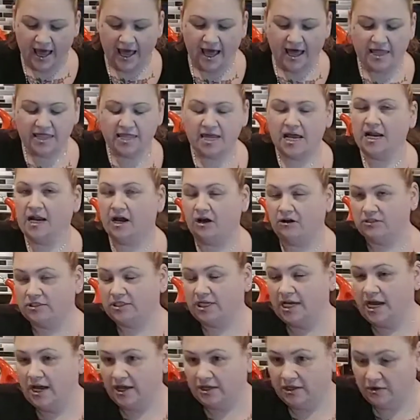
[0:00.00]
And then I'll
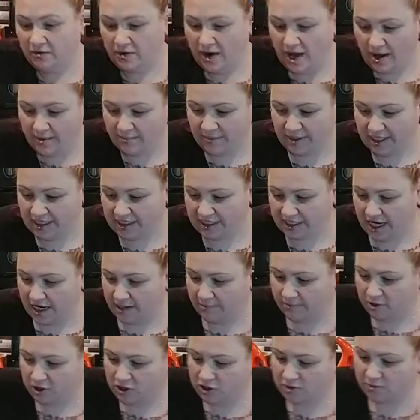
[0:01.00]
tell you how many
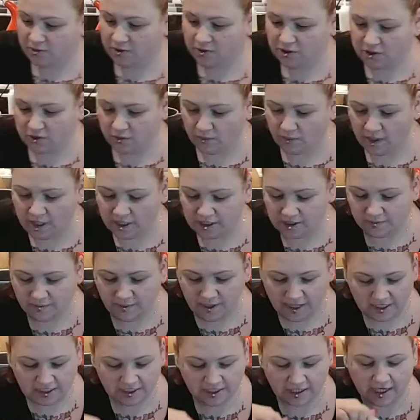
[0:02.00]
tablespoons it was
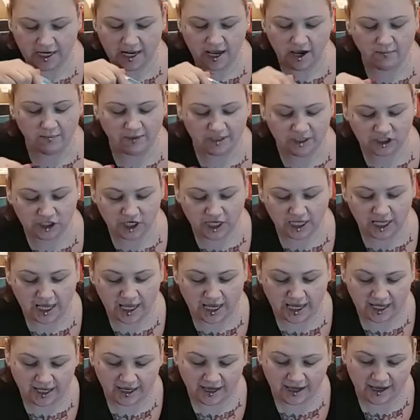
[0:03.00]
based on how much I
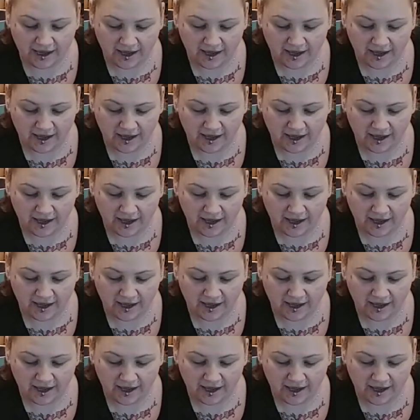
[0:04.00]
like.